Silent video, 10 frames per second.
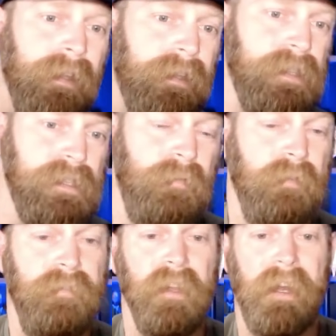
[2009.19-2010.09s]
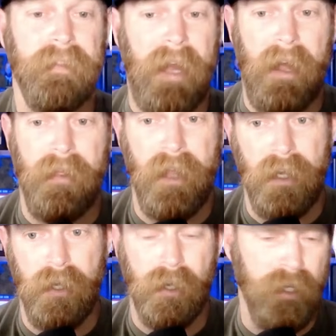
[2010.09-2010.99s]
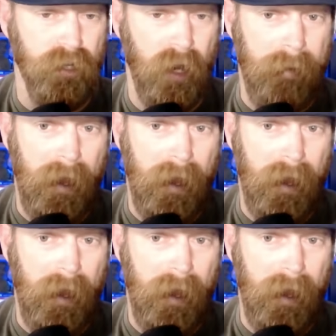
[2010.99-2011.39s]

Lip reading: because if you feel like that, then you're going to drop